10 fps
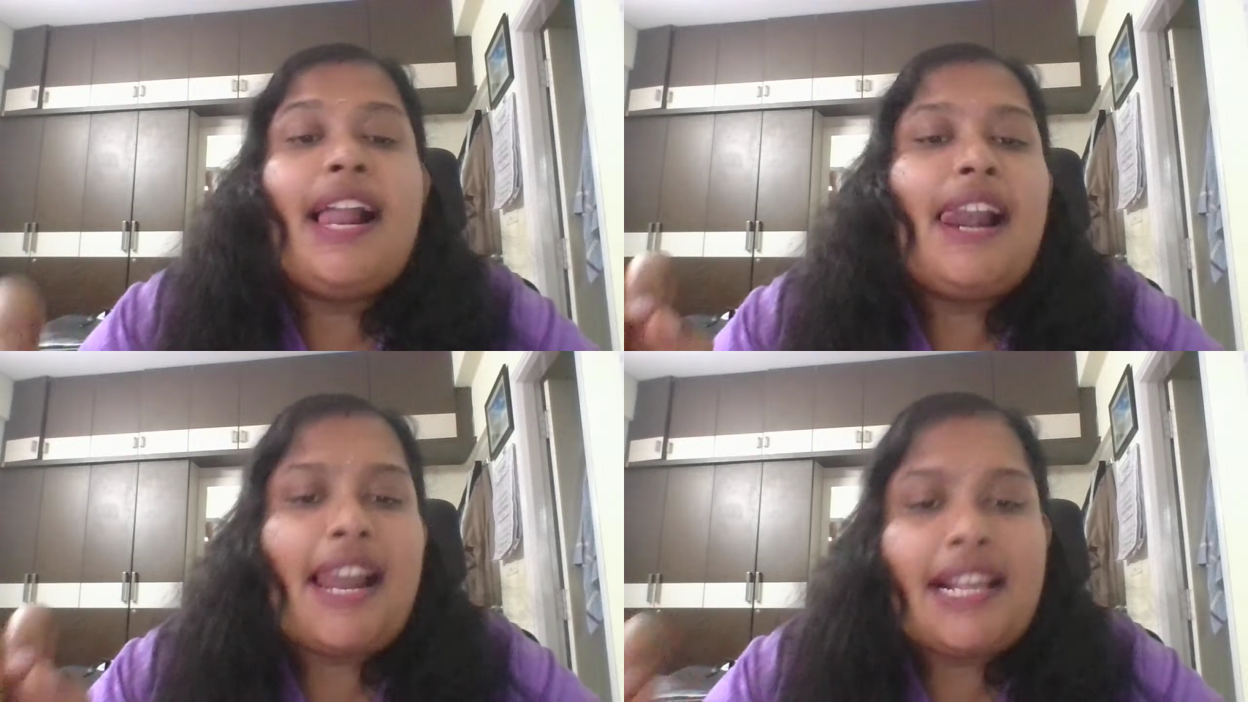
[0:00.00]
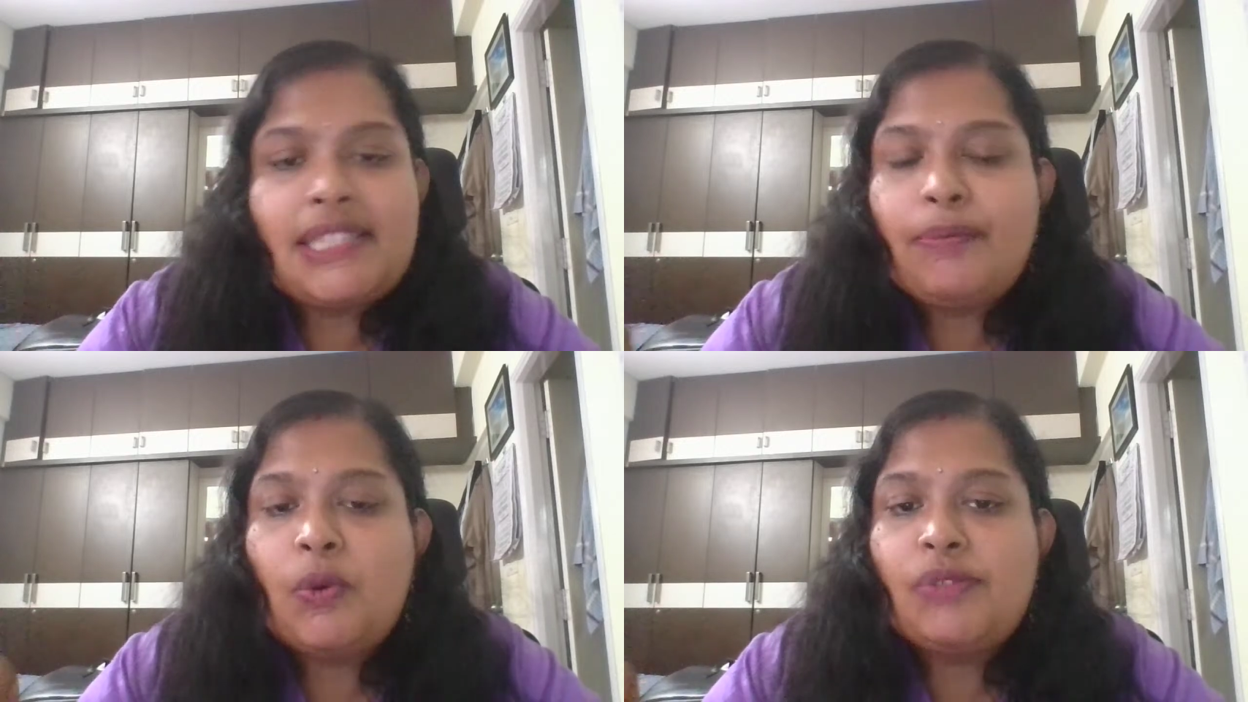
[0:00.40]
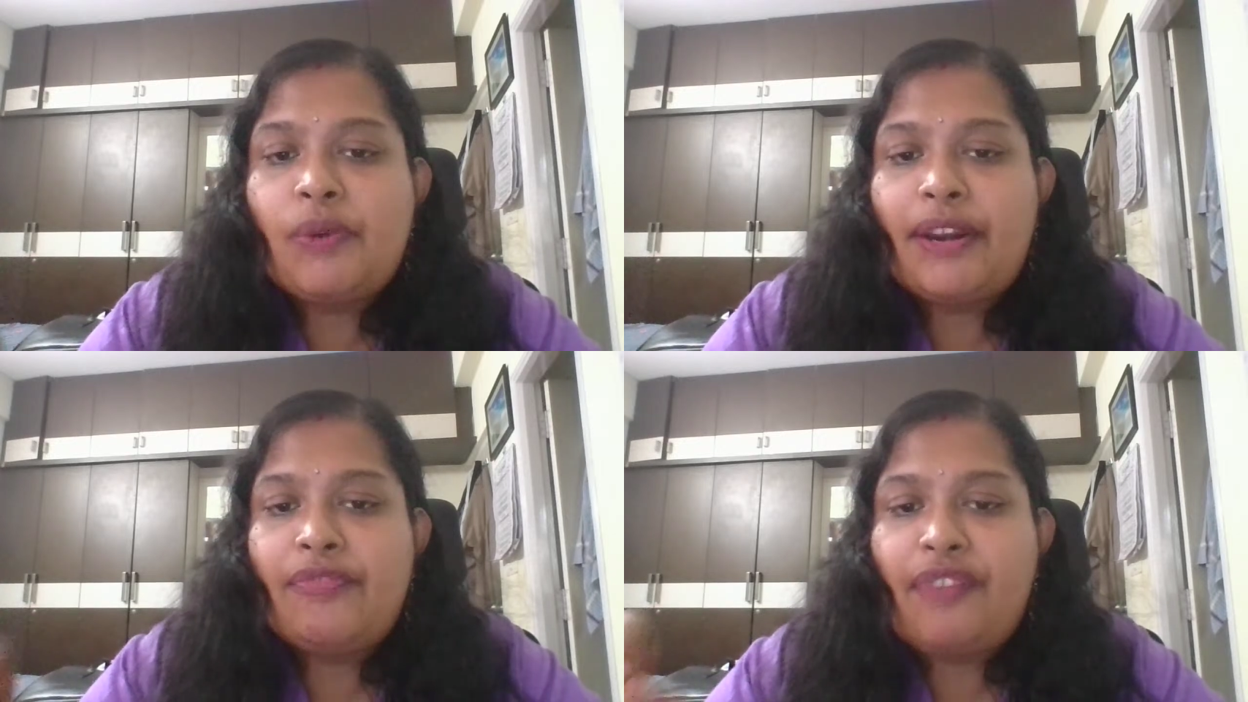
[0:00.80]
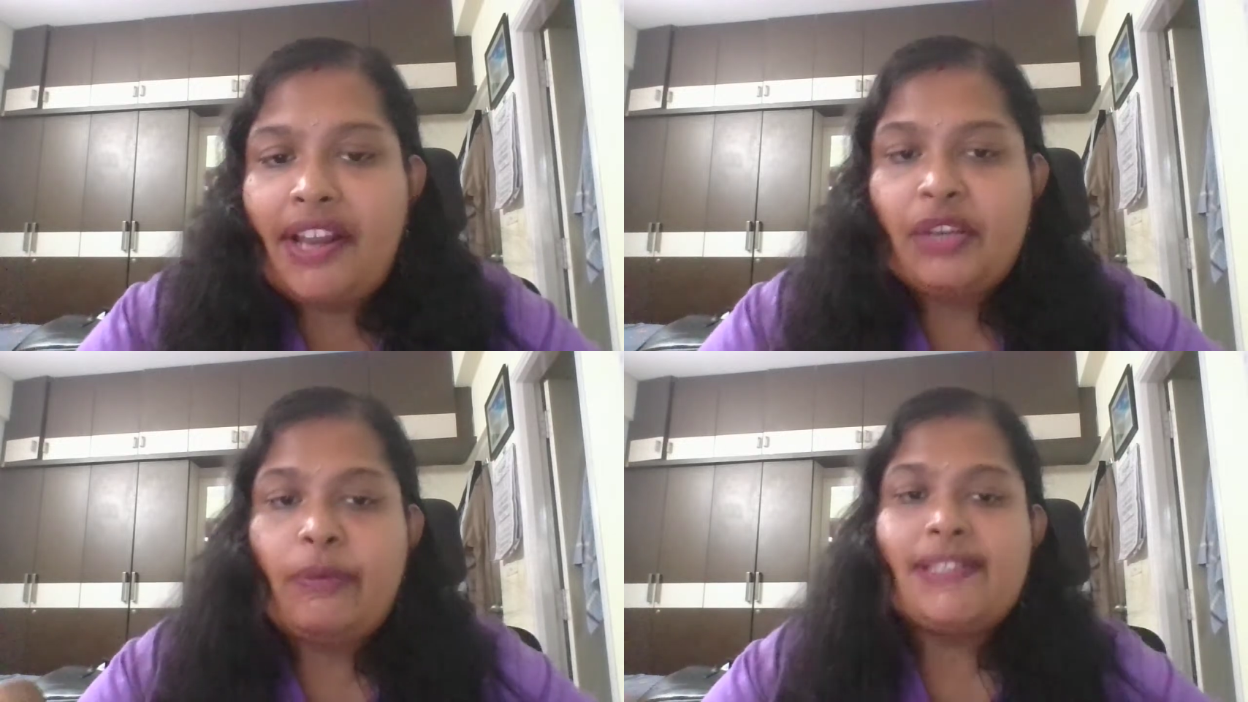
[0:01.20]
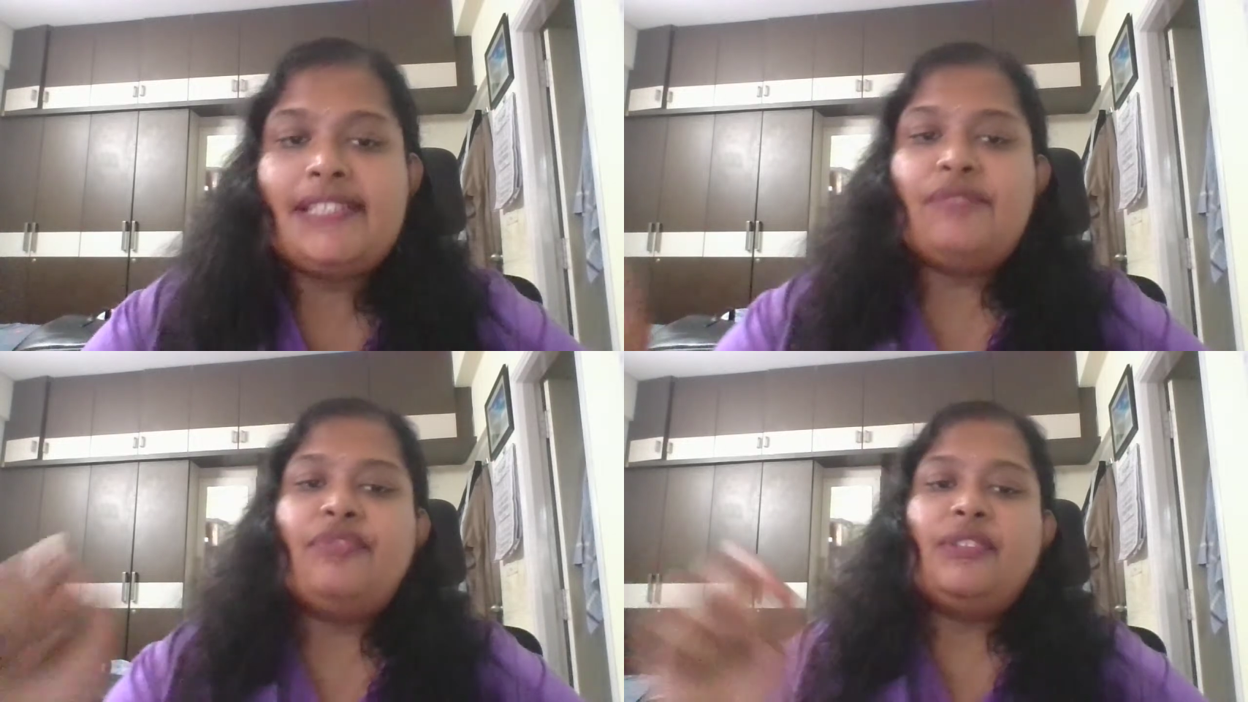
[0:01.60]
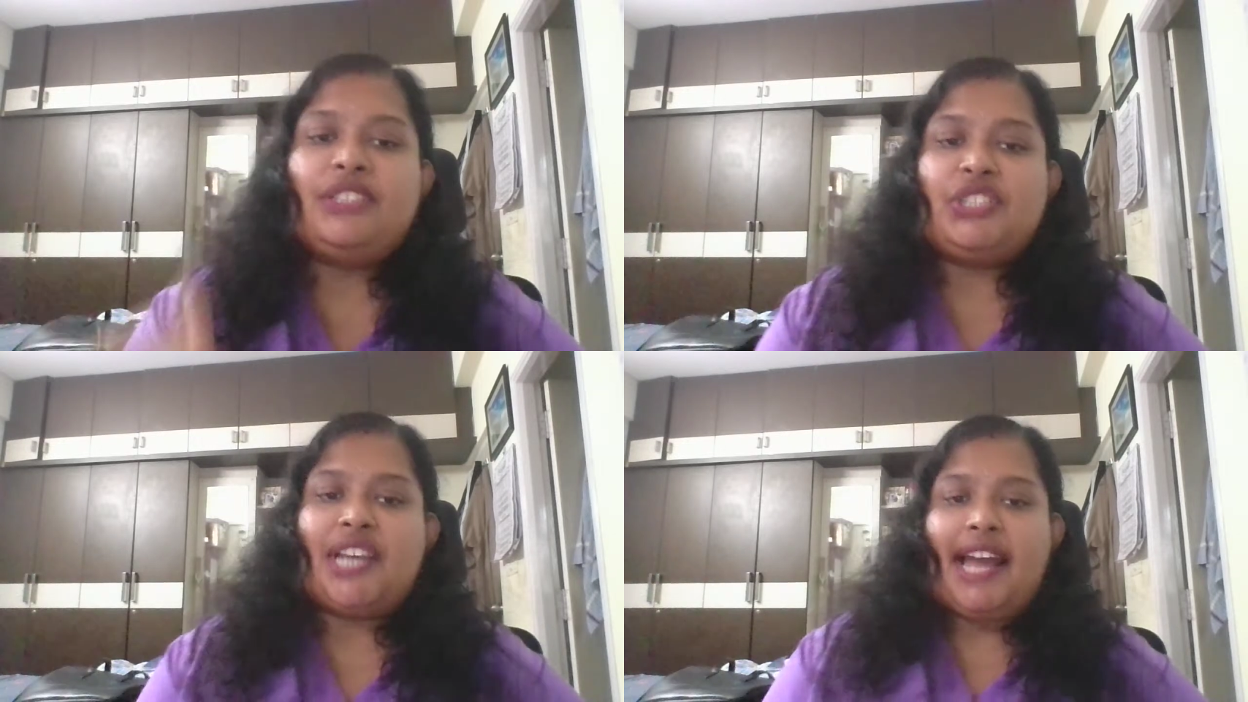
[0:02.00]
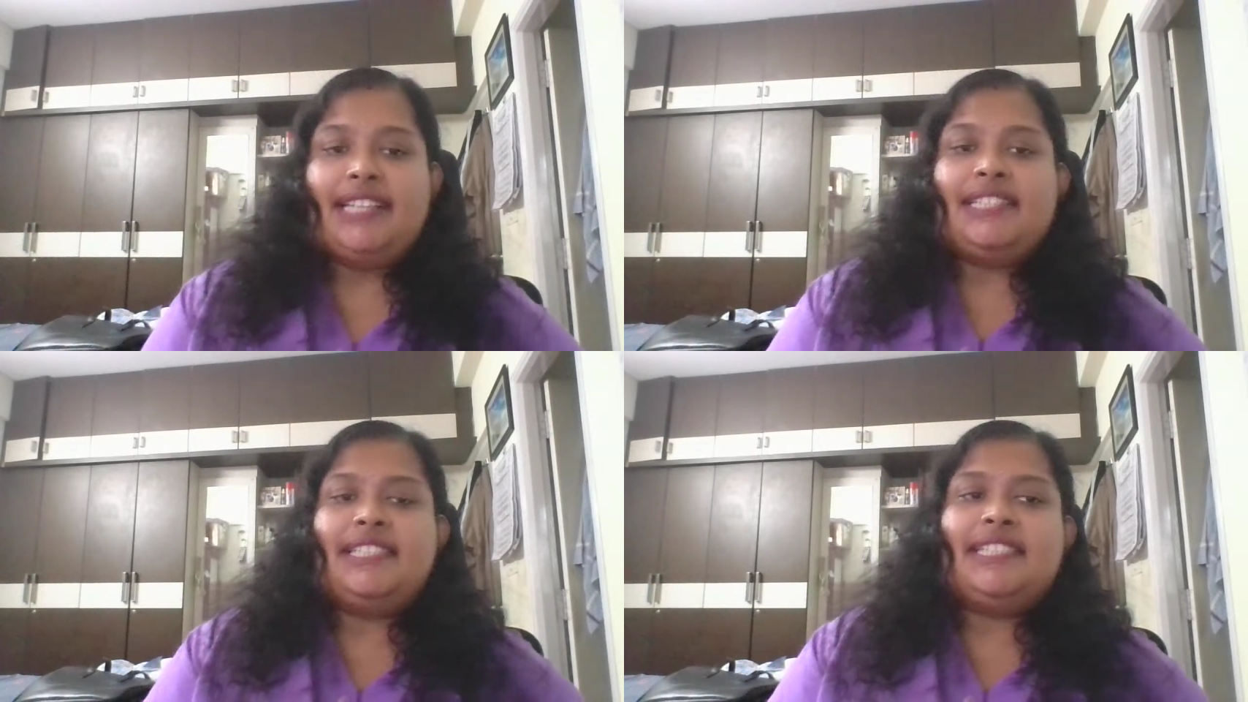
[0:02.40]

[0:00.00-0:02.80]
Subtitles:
Let's pose for a fun question for the chat.